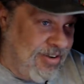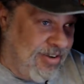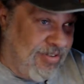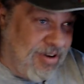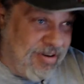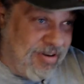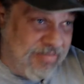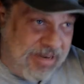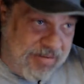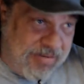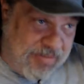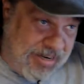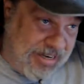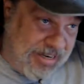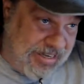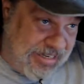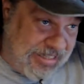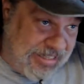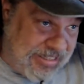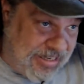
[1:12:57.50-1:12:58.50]
Well, me
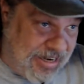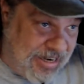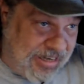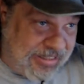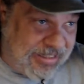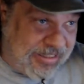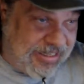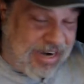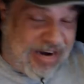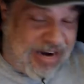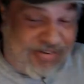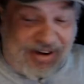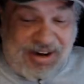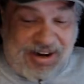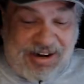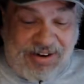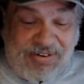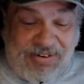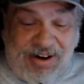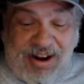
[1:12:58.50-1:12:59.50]
being dyslexic, I
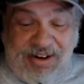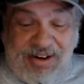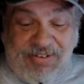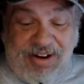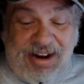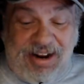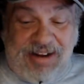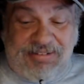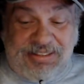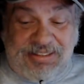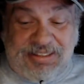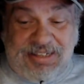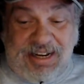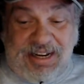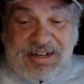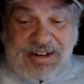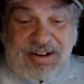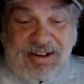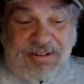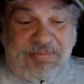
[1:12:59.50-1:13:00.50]
read it right away. I'm just
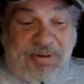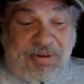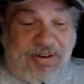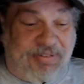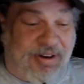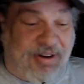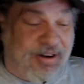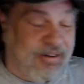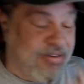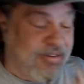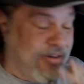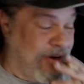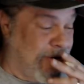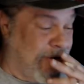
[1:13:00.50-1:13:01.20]
like, oh, pole